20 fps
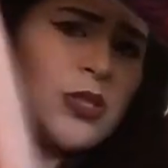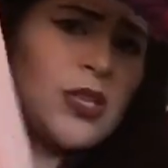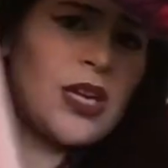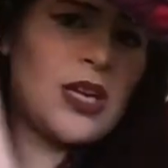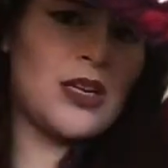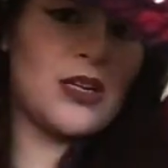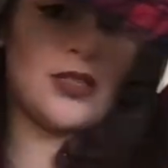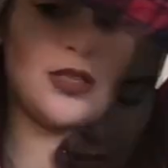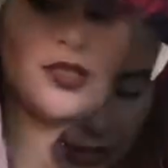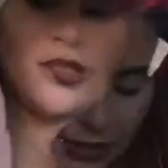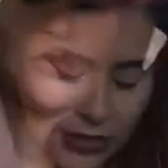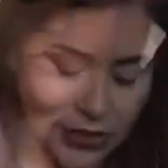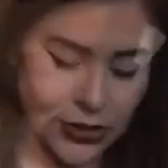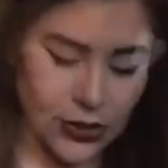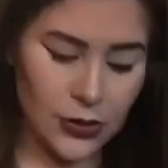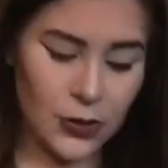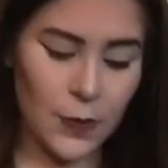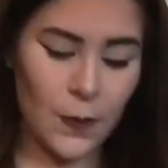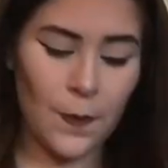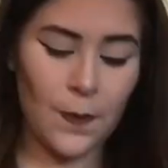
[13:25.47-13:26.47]
size.
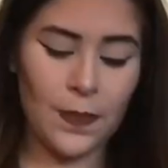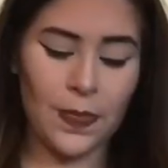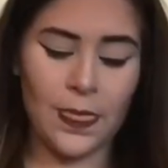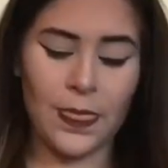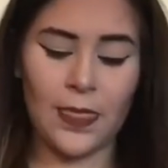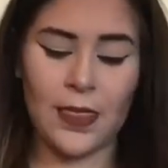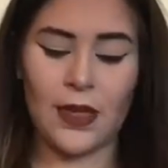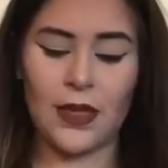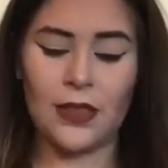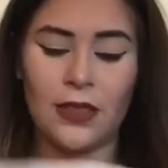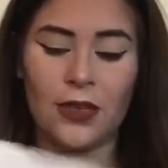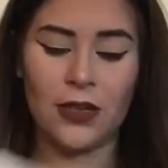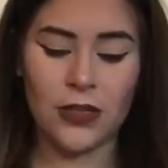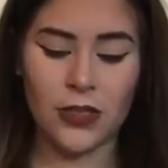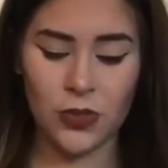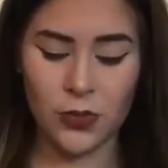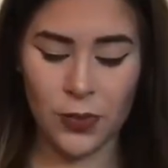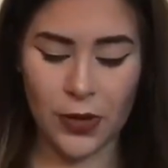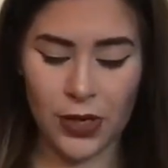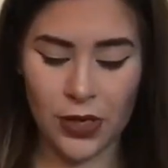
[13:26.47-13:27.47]
So, their
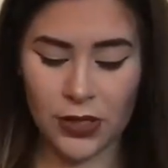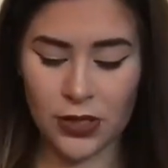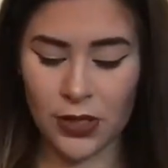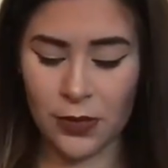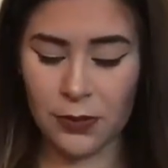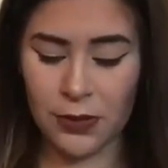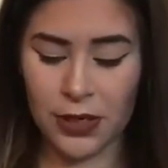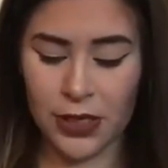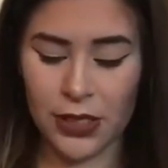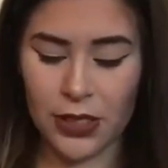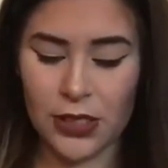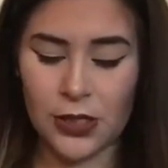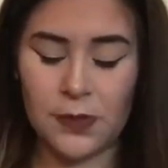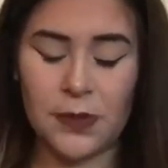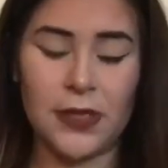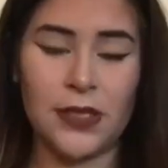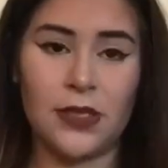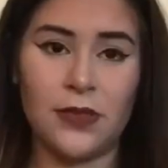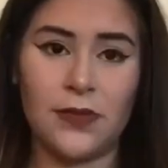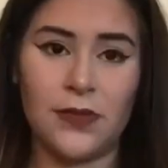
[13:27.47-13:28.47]
sweaters are pretty
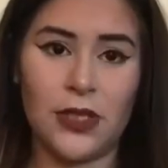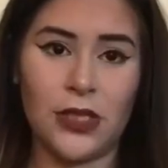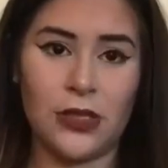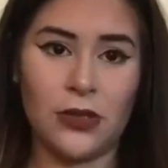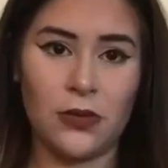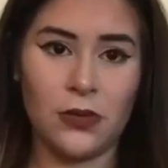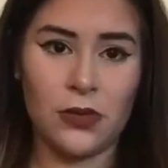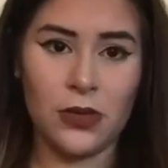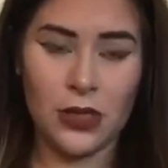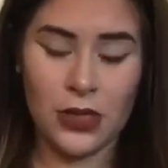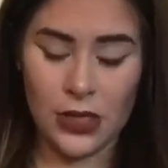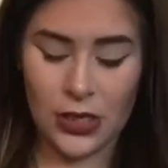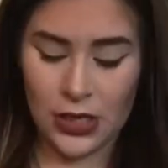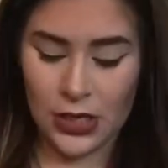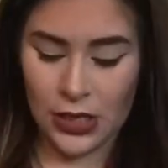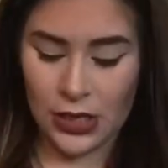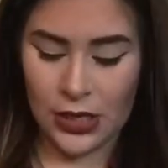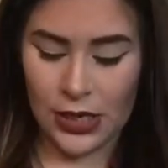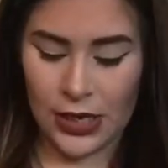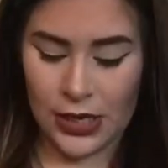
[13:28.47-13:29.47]
expensive too.
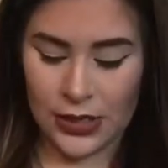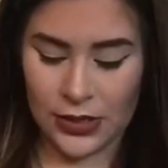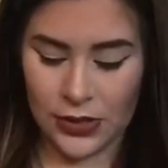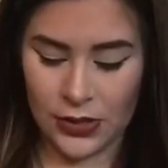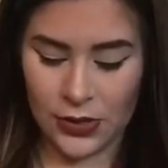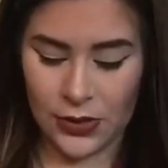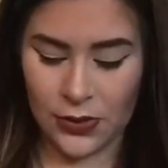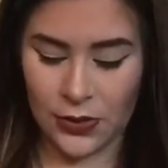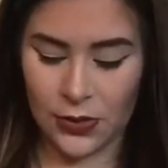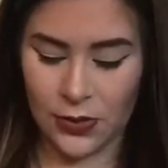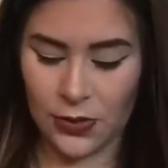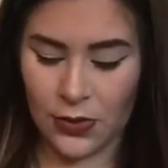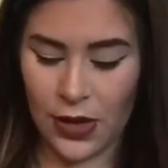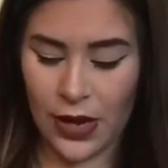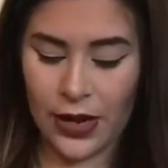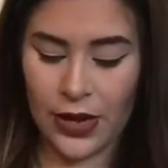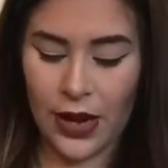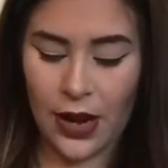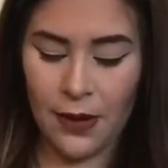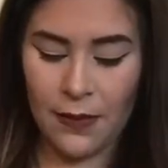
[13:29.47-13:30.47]
And so,
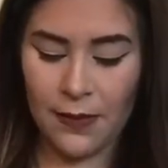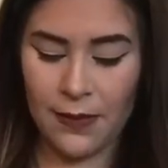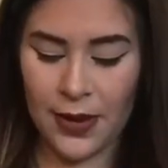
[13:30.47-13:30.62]
I got